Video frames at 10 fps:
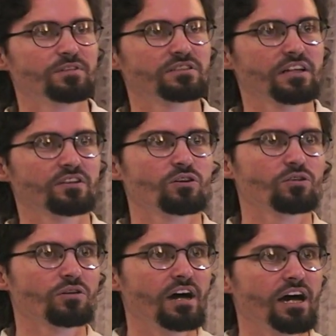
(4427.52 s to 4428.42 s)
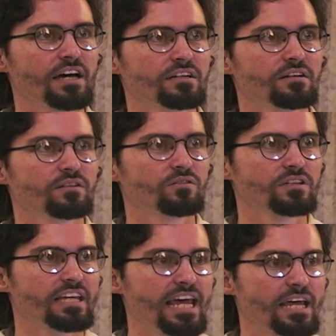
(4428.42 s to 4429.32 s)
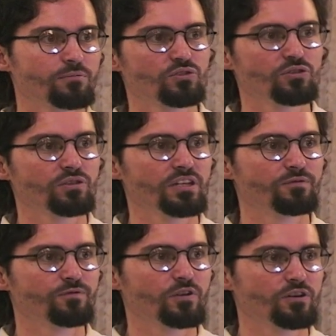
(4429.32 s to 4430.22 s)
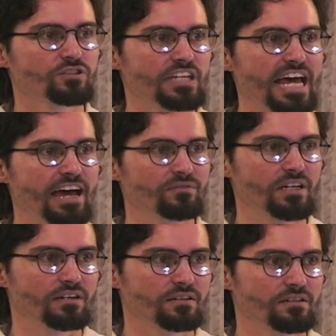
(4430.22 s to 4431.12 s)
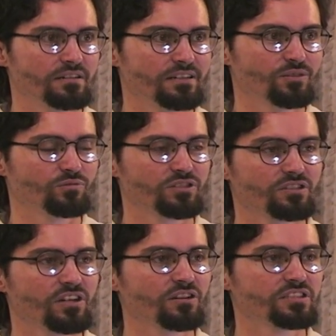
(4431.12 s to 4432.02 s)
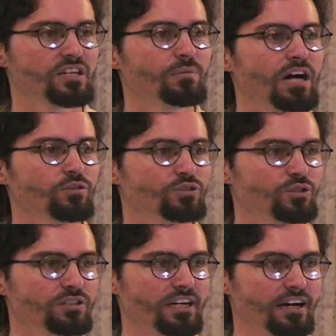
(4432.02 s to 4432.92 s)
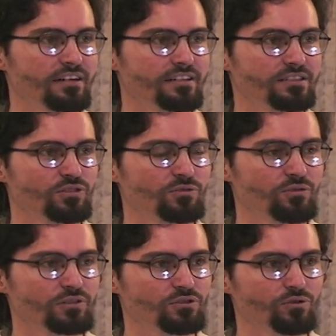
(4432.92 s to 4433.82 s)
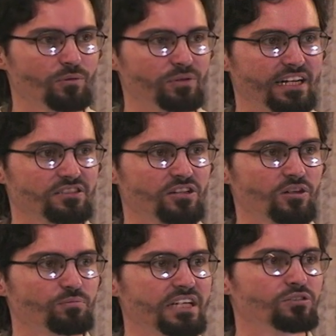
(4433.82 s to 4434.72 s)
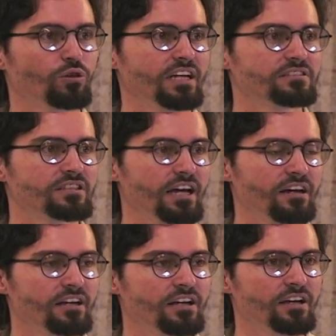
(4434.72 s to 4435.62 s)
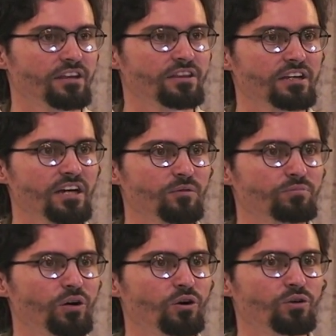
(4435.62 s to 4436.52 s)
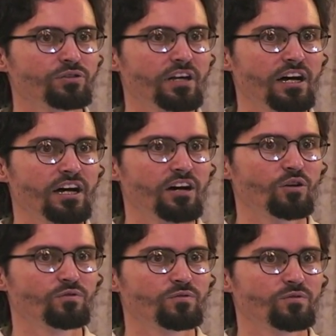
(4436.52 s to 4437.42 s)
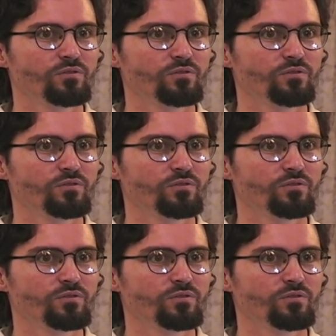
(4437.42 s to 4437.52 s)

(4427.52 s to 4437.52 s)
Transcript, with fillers: is that the Quran came to the first heaven, which is called Sama'ud Dunya, to, to a place called Baytul Izzah, the abode of